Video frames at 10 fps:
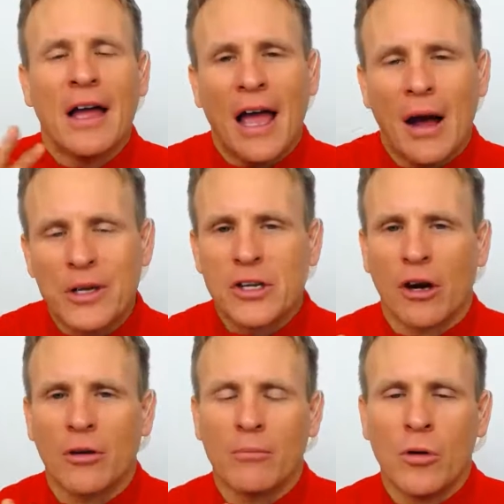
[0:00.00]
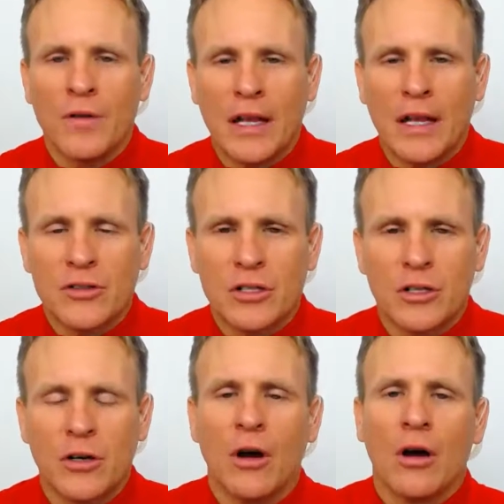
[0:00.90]
and we start moving
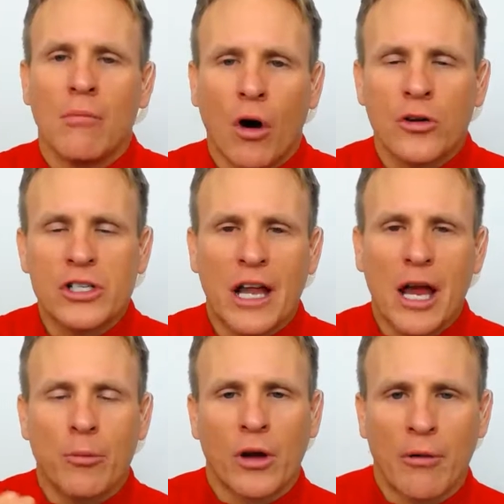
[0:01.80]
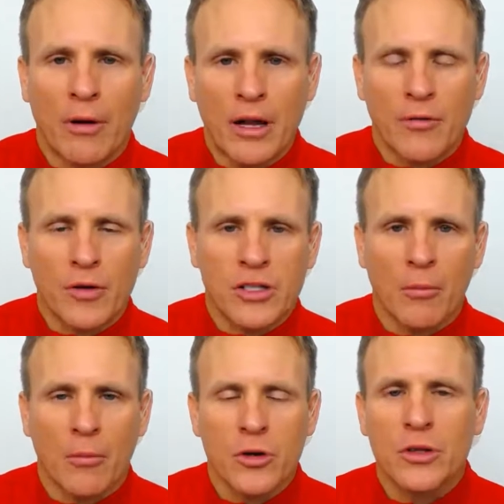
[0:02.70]
into March and April, get ready for
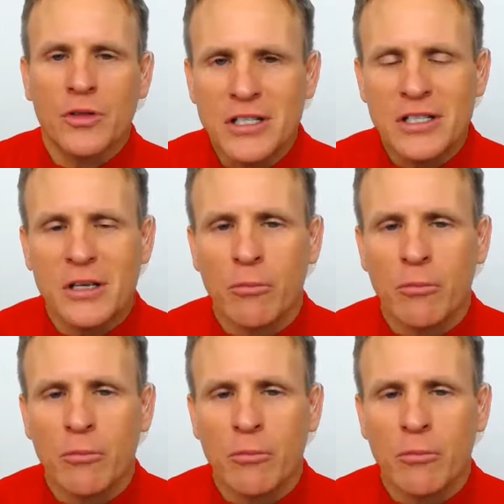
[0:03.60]
summer. So this is a